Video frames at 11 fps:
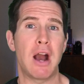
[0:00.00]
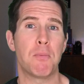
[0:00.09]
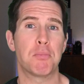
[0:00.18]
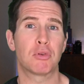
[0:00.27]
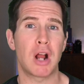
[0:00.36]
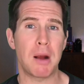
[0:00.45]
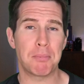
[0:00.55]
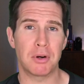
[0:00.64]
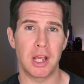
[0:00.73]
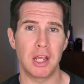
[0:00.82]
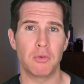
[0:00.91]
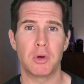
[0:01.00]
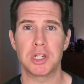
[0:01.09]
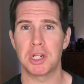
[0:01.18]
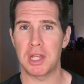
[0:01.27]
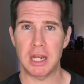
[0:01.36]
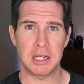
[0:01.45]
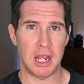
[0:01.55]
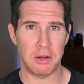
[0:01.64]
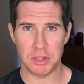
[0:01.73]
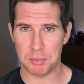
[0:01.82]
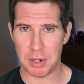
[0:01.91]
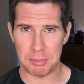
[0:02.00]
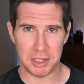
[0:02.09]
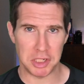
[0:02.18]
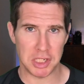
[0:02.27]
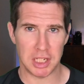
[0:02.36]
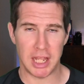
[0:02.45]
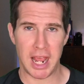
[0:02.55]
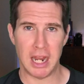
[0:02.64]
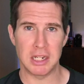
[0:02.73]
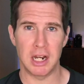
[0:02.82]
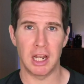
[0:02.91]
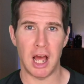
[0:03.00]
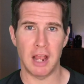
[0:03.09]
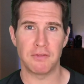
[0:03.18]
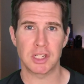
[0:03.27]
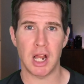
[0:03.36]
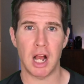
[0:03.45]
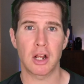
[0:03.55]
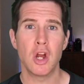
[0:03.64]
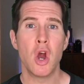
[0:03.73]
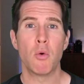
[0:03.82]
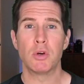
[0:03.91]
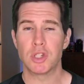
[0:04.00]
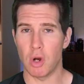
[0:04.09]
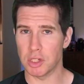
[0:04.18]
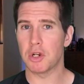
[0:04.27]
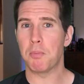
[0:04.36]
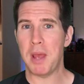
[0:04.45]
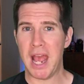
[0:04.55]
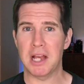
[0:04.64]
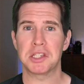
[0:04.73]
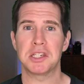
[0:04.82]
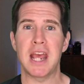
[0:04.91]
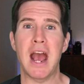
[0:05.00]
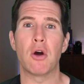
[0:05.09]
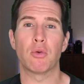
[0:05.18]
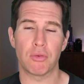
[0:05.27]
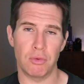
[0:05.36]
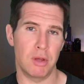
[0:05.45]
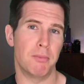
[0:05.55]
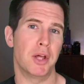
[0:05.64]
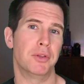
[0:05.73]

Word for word: how property, which in that day was probably just land and livestock, was also passed down through the